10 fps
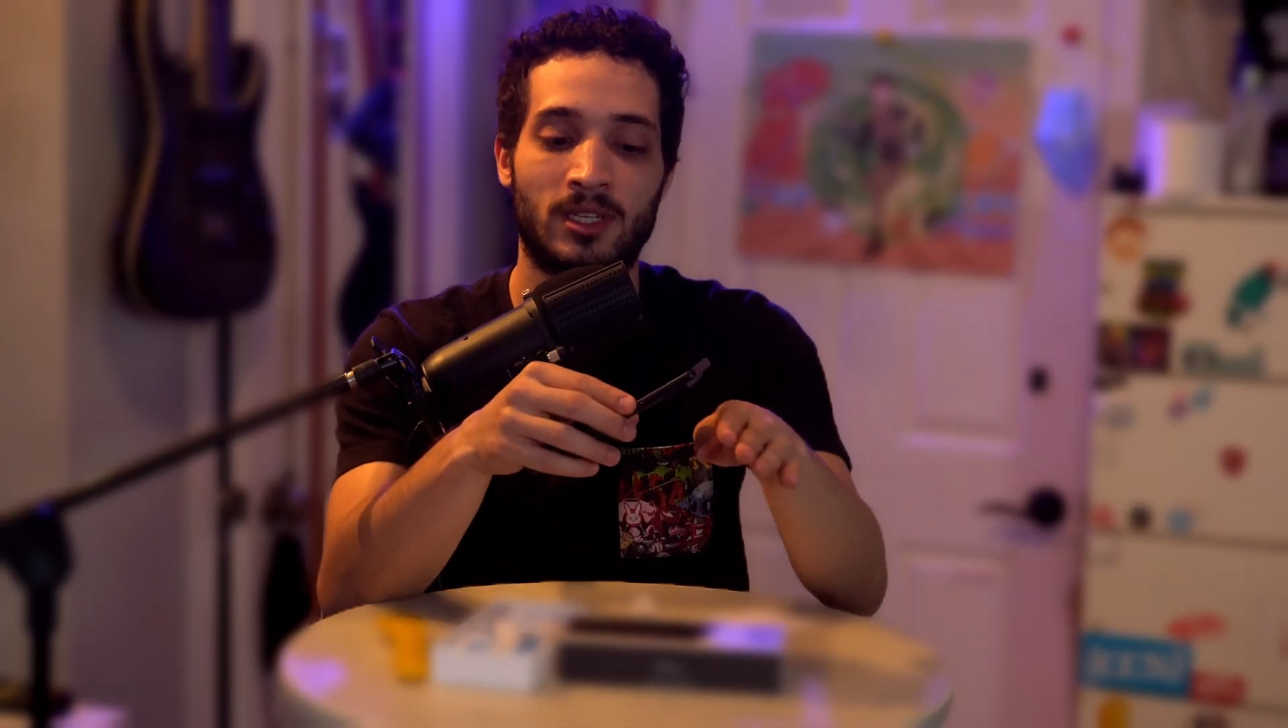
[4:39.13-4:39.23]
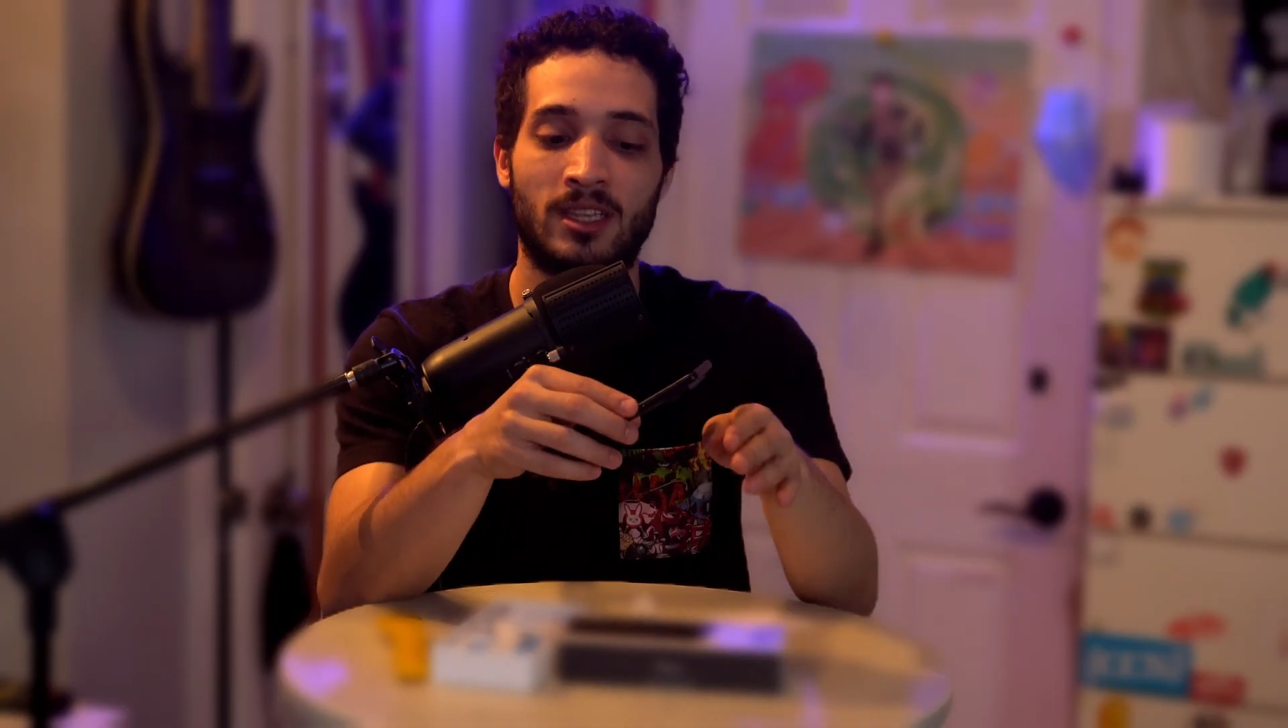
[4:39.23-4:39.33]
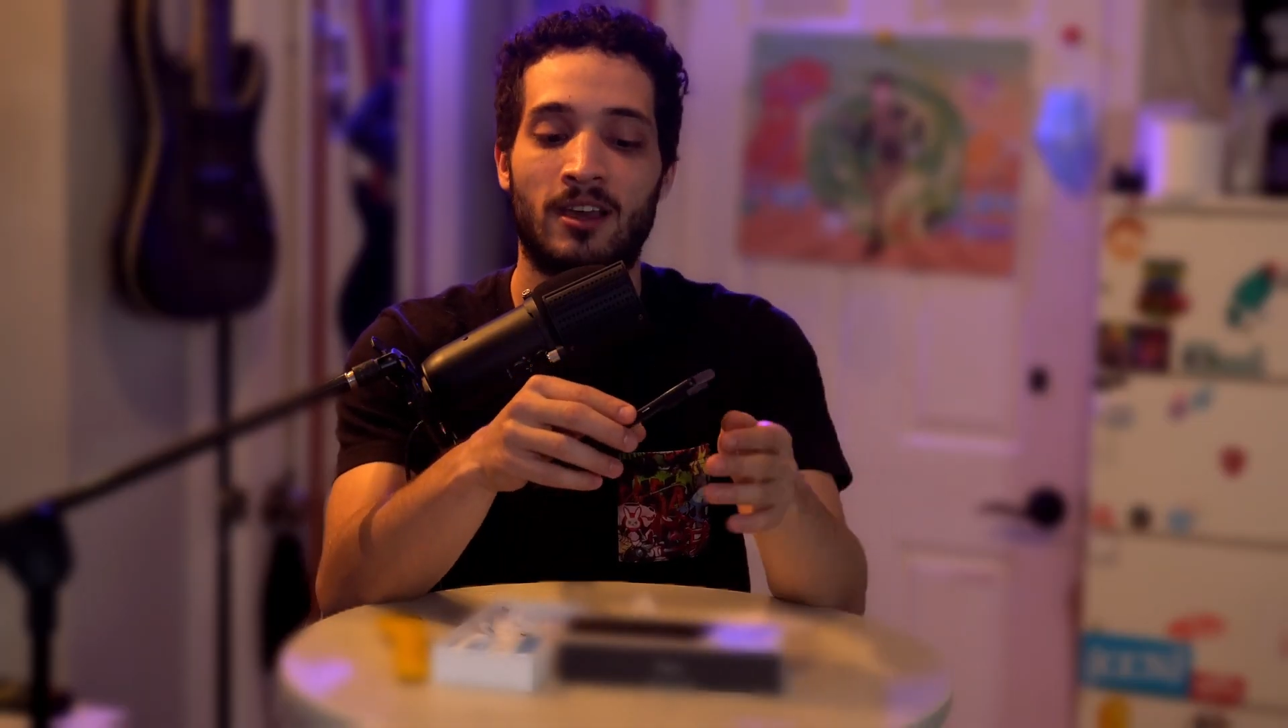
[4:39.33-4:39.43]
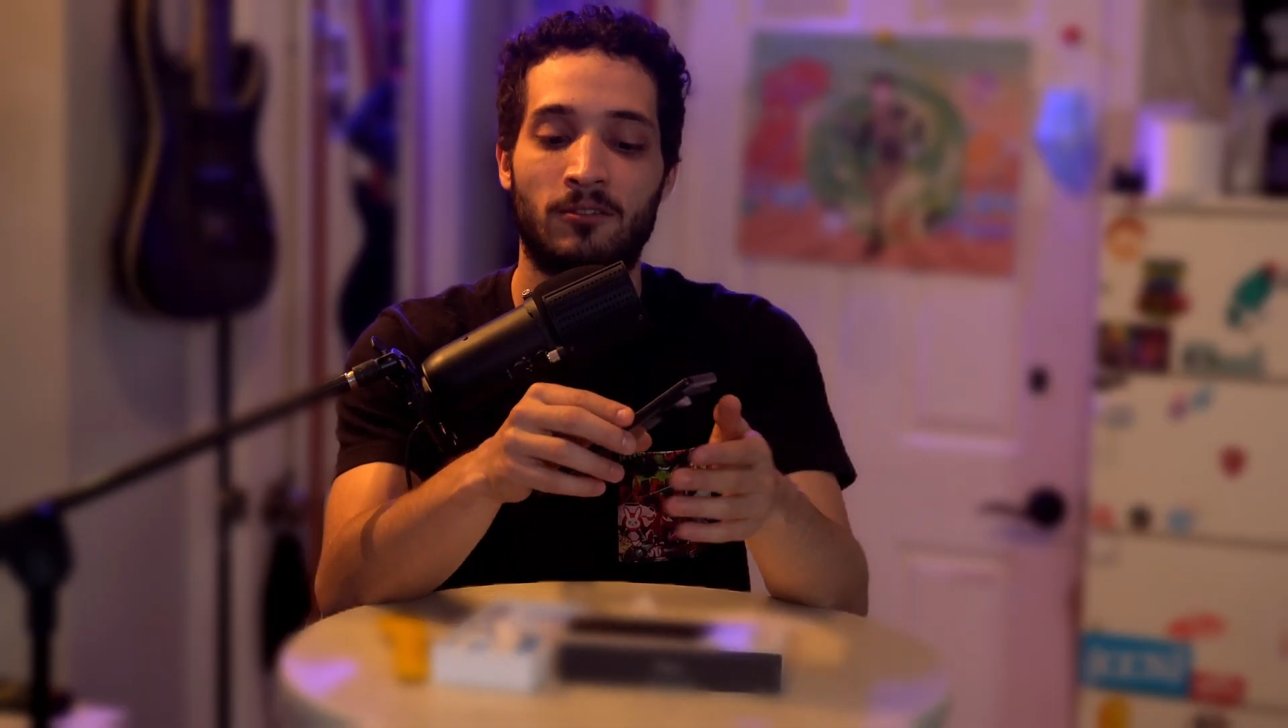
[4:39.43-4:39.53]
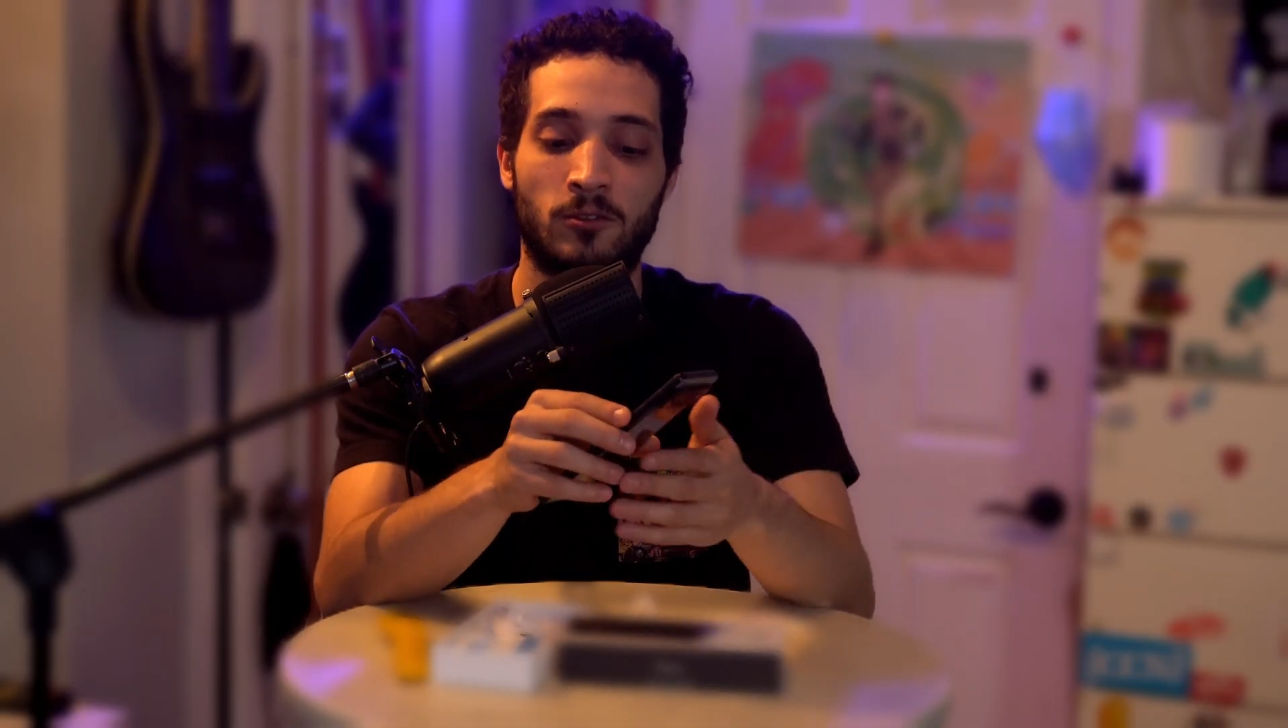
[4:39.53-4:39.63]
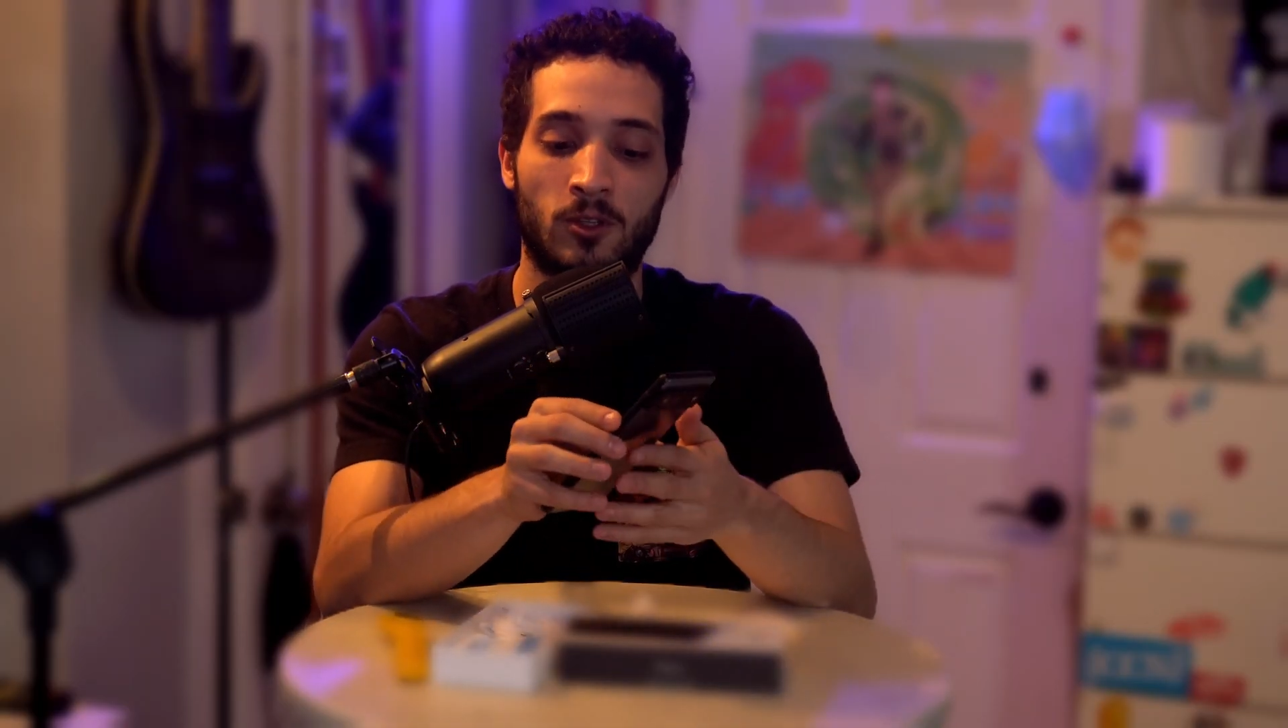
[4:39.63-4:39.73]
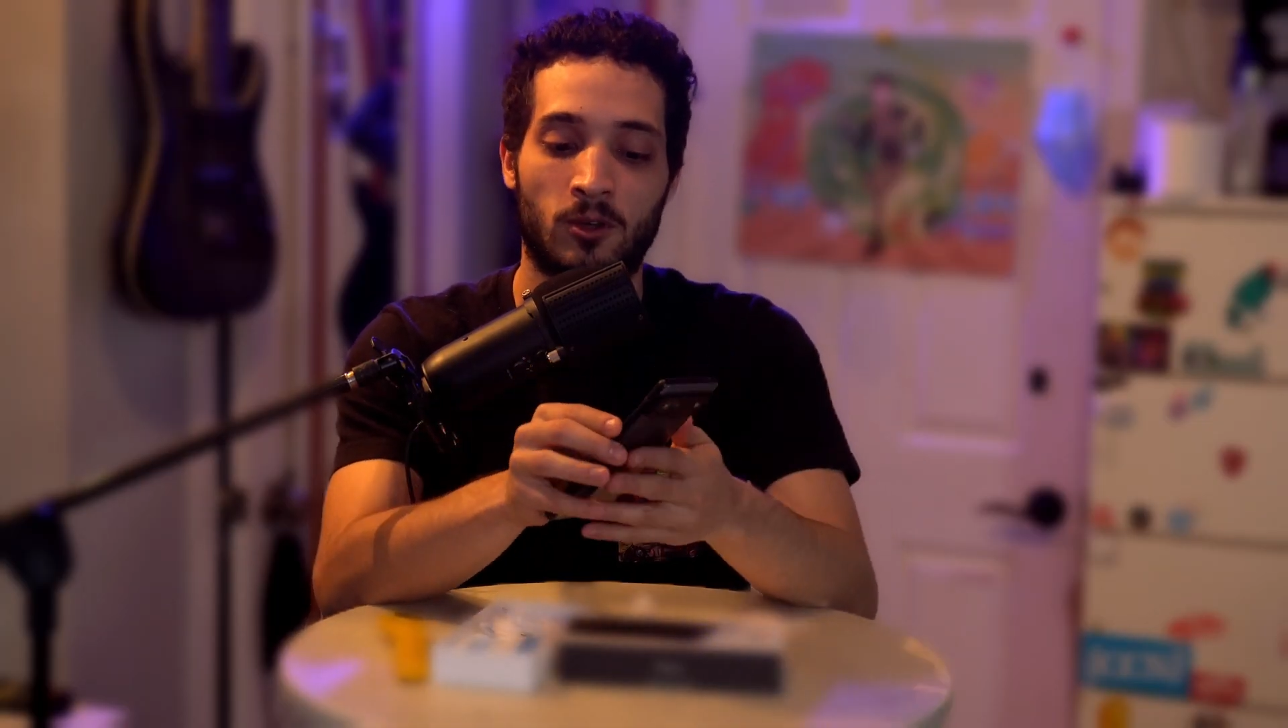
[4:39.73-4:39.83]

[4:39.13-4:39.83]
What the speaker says: leveled